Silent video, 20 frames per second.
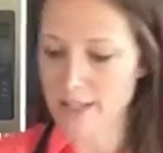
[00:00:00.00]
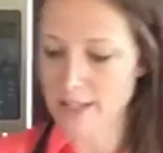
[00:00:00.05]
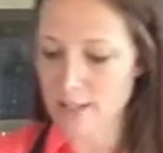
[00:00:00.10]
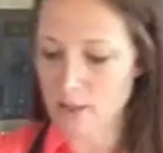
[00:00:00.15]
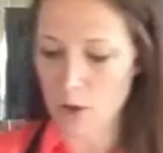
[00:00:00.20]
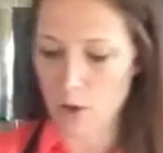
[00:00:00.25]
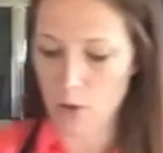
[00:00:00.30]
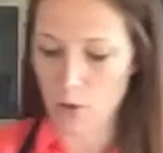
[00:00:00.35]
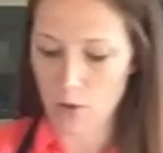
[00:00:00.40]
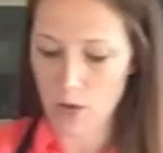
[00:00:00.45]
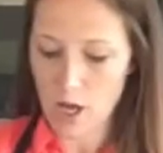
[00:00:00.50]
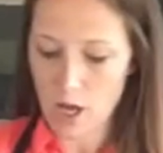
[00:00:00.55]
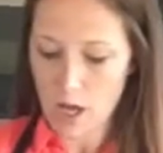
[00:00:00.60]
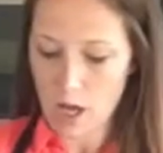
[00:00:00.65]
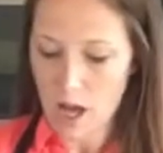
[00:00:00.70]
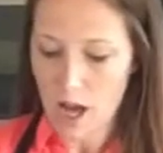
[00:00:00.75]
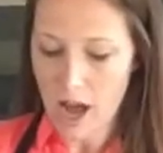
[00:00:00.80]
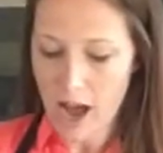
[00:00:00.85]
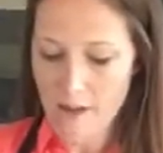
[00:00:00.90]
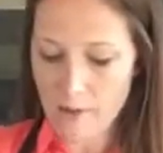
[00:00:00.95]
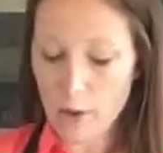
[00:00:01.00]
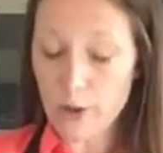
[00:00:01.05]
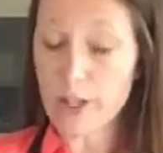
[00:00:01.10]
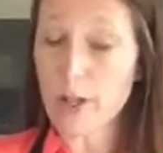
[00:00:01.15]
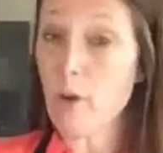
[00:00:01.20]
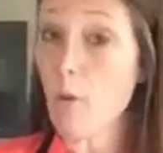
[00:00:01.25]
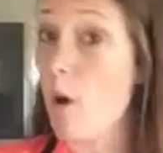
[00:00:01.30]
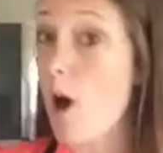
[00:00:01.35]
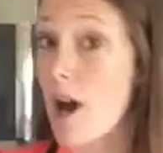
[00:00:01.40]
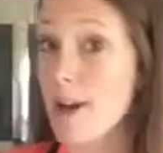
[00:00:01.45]
So I've
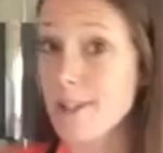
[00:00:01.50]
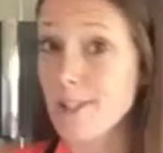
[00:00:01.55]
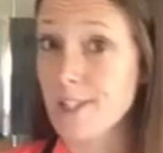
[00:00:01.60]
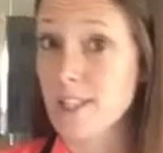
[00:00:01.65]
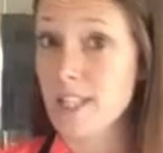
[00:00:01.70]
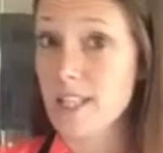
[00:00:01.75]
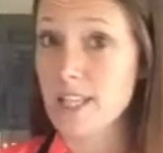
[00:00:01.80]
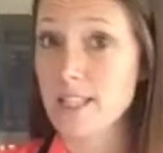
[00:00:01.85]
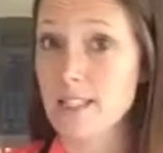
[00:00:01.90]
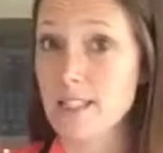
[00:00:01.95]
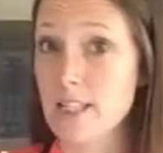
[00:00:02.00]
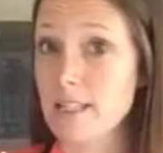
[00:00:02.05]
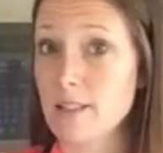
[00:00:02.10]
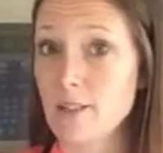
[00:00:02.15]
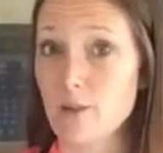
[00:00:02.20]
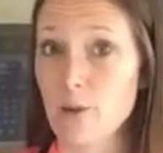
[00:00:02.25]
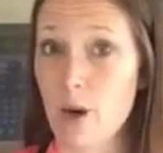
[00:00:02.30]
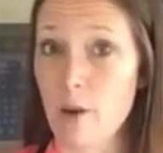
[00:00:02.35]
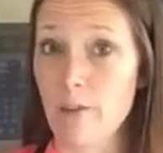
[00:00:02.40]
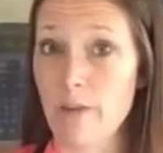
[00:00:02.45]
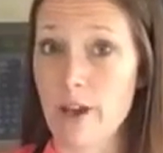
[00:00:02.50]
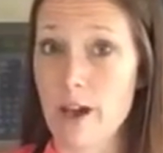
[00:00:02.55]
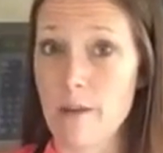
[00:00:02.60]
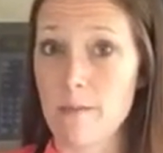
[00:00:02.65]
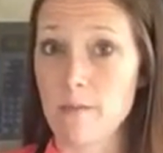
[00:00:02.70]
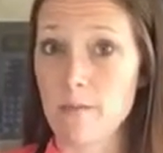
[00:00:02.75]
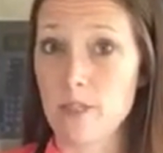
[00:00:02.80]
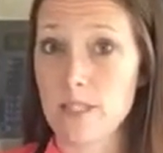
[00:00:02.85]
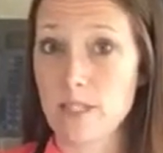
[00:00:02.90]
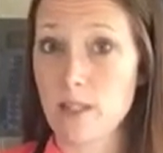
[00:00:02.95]
already washed these and scrubbed
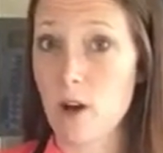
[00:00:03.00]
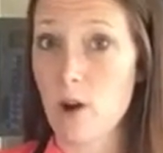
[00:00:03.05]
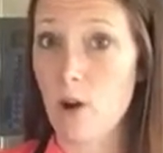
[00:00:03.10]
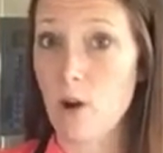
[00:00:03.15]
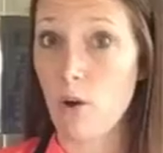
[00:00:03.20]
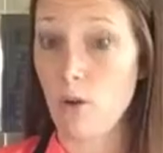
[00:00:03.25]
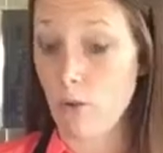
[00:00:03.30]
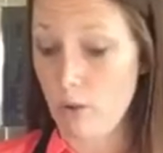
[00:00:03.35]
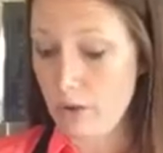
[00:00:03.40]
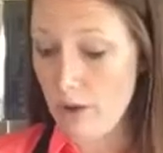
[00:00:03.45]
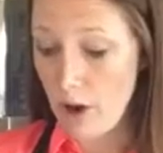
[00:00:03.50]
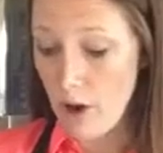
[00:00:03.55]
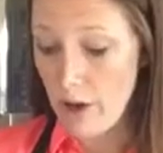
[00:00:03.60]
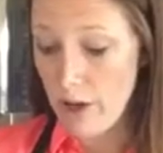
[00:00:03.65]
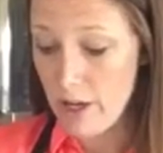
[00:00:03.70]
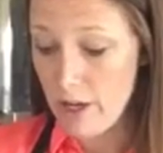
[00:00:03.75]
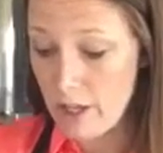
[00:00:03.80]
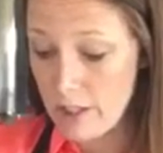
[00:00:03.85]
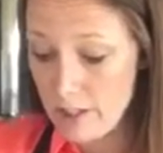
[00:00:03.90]
them, so I